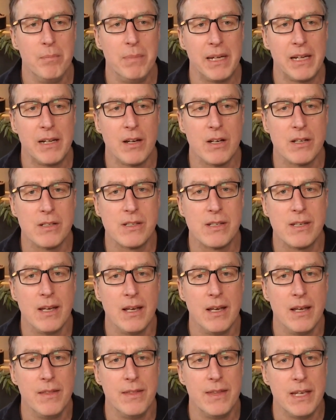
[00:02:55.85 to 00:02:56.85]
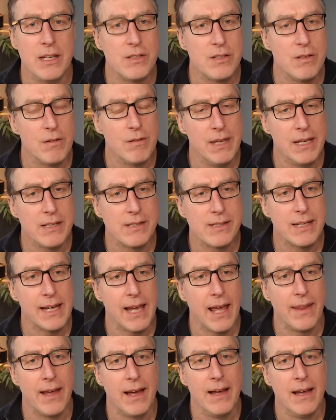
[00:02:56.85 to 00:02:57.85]
because these two things
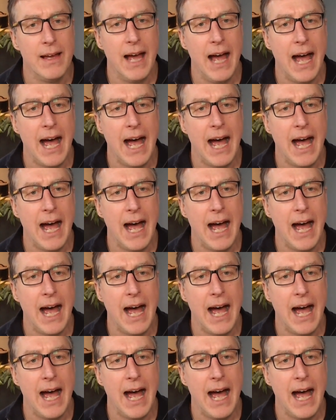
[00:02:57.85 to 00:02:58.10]
together,